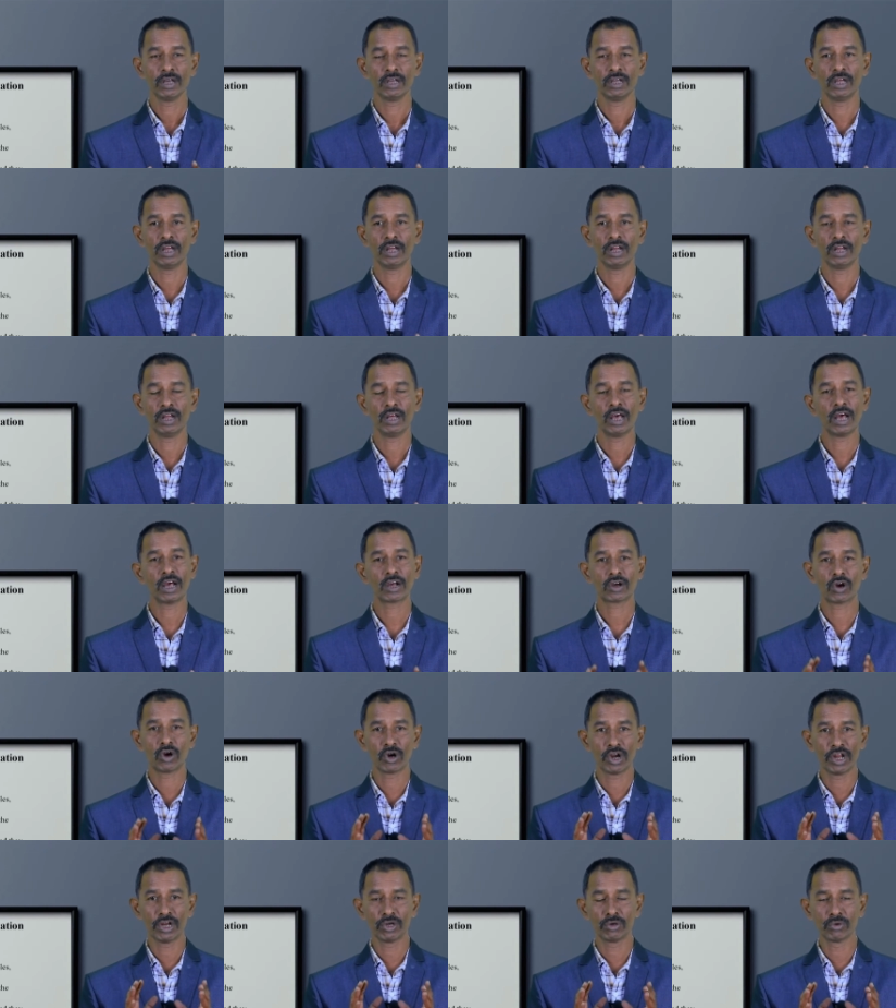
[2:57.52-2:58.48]

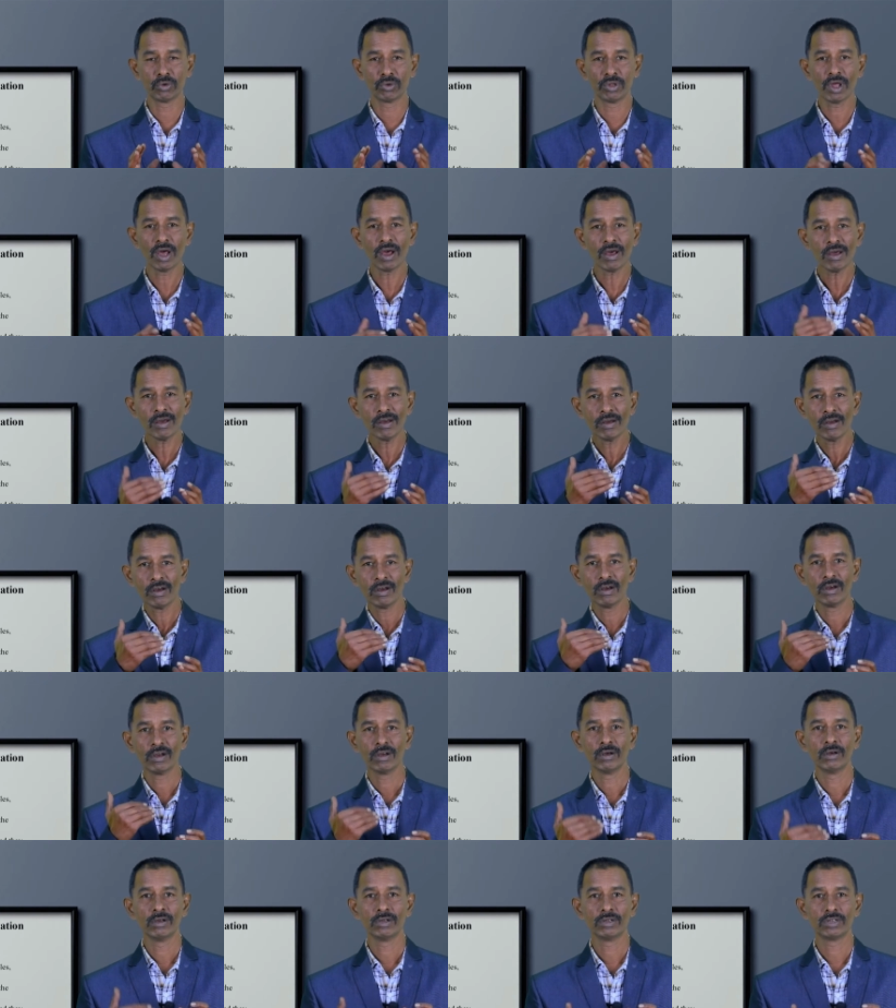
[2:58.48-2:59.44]
according to the
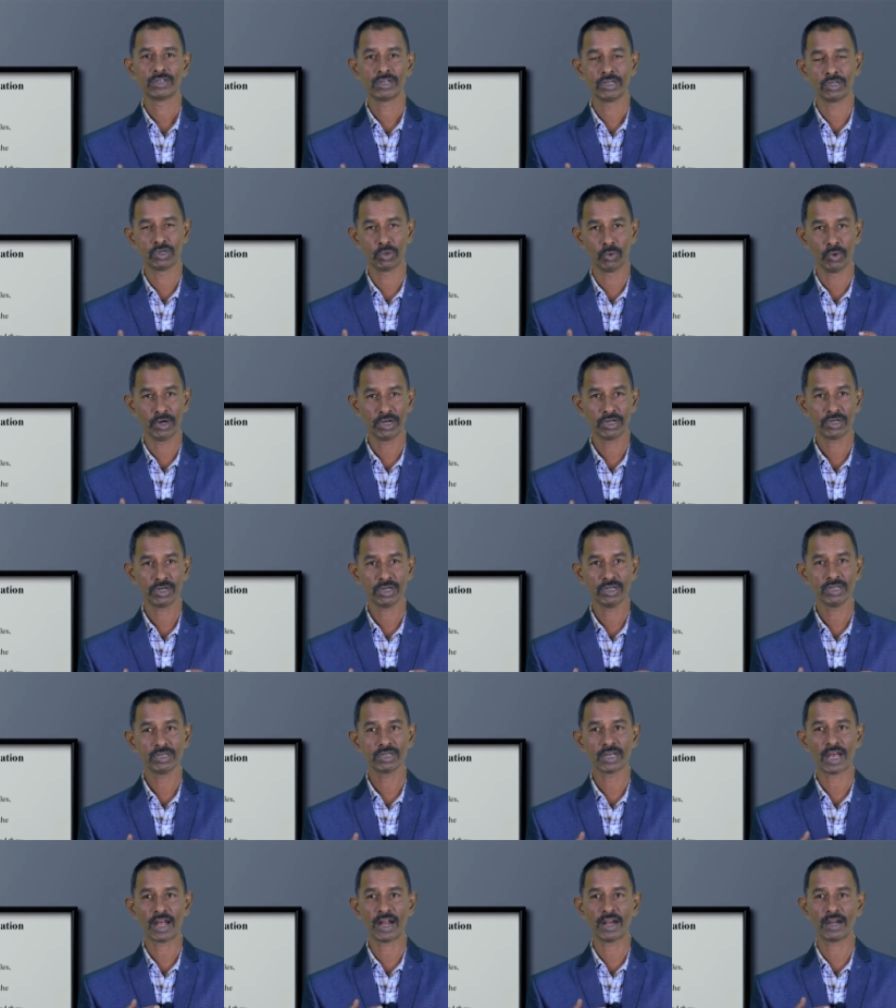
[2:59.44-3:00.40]

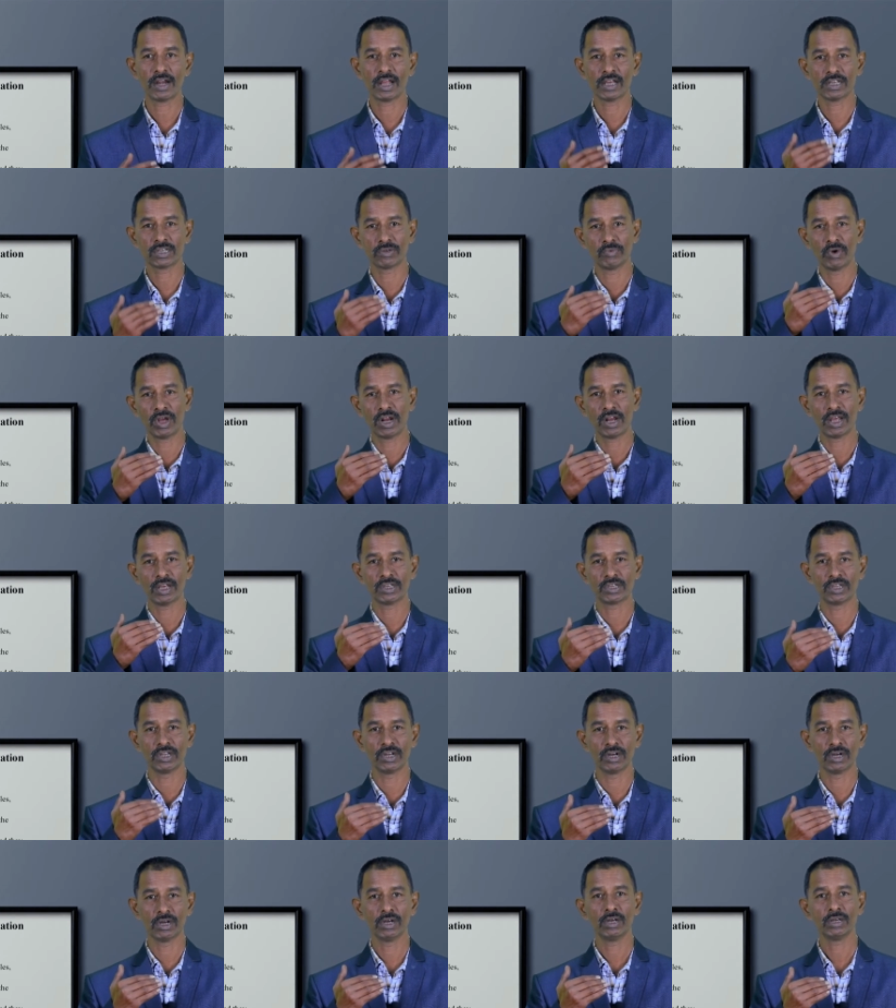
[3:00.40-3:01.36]
situations and as well as
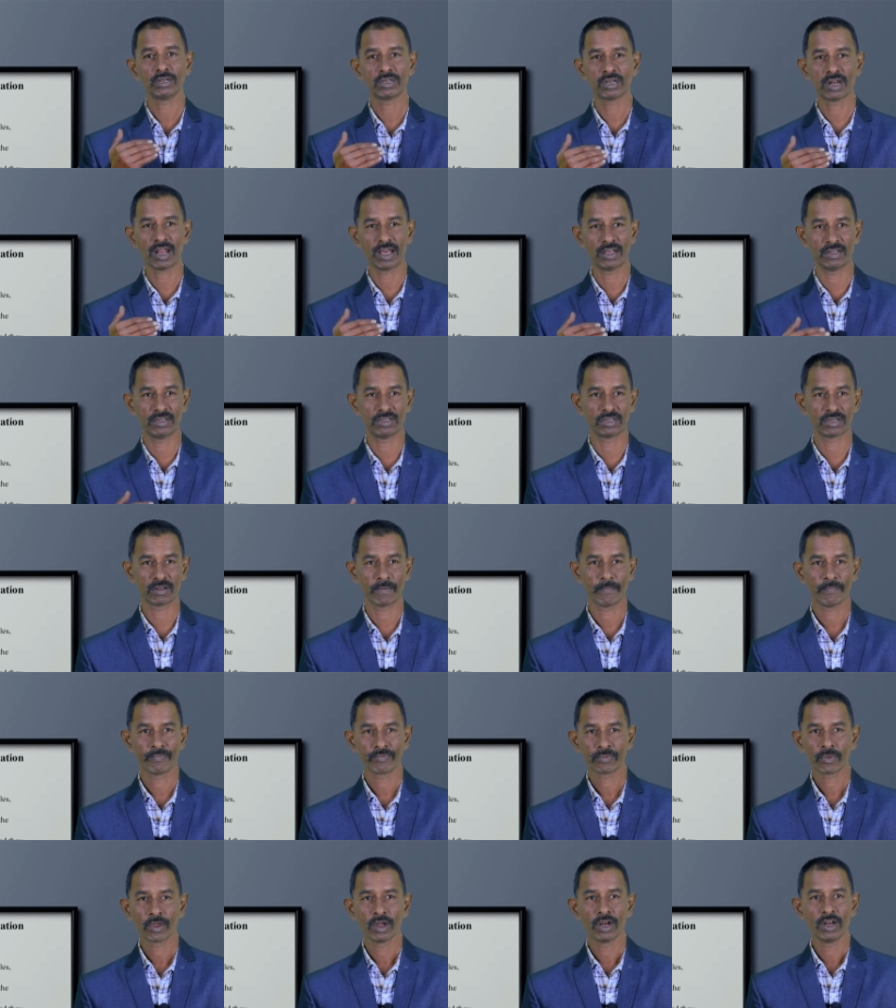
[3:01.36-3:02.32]
the slides.
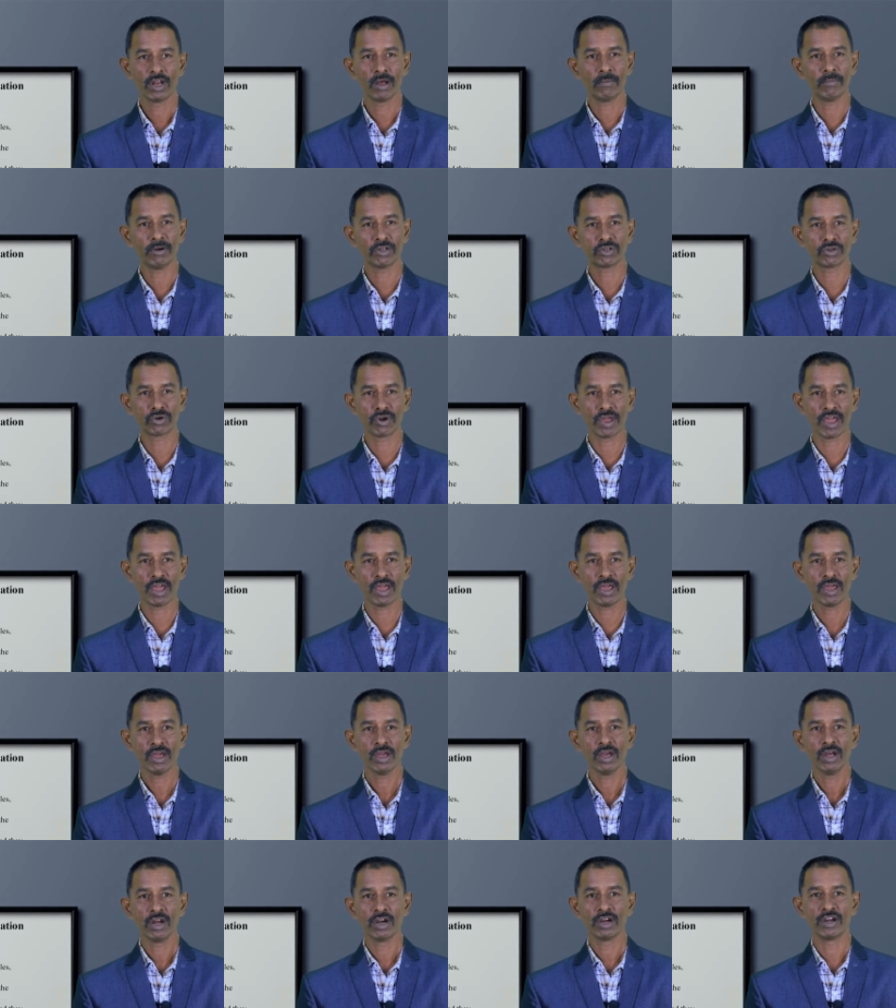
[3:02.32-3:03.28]
Number three,
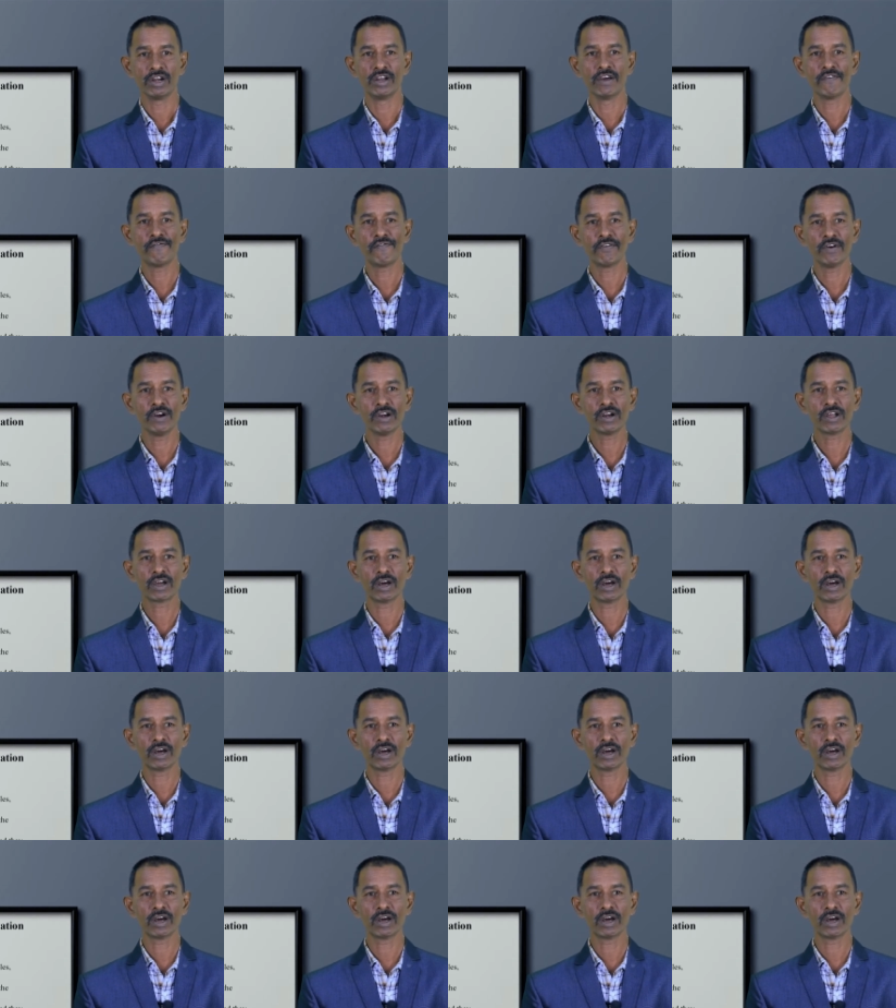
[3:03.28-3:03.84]
different